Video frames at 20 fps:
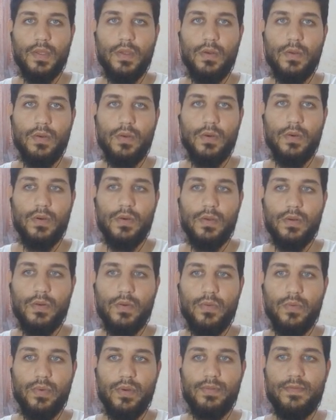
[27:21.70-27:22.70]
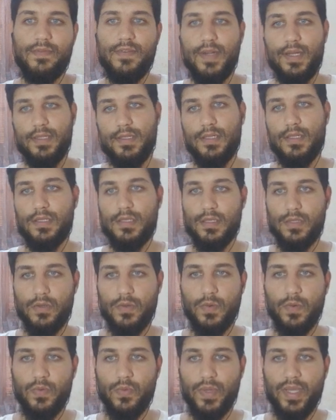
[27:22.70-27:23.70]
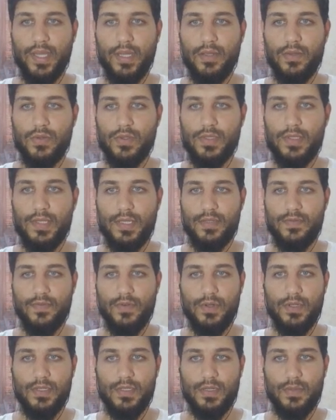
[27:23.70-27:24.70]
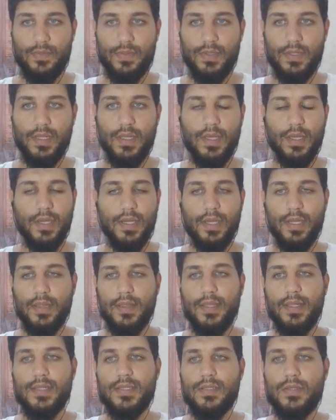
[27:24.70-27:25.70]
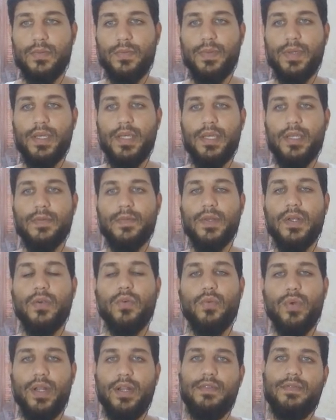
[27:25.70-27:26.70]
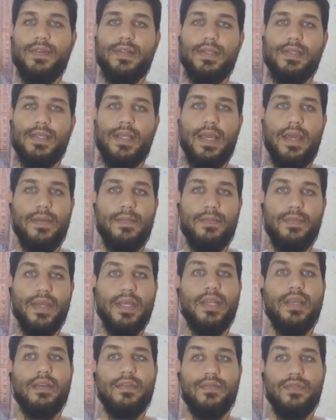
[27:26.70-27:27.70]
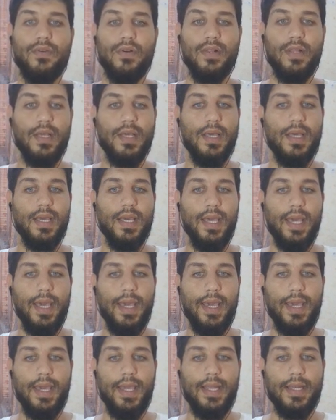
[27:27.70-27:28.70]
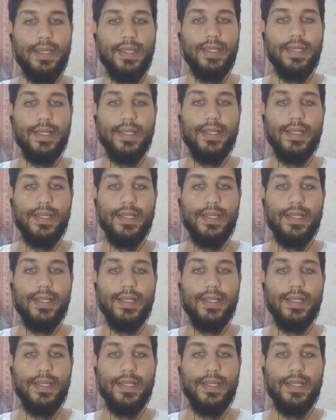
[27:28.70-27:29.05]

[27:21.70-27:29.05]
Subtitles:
core web vitals. So we can use this, for example. It needs to be relevant and meaningful. And here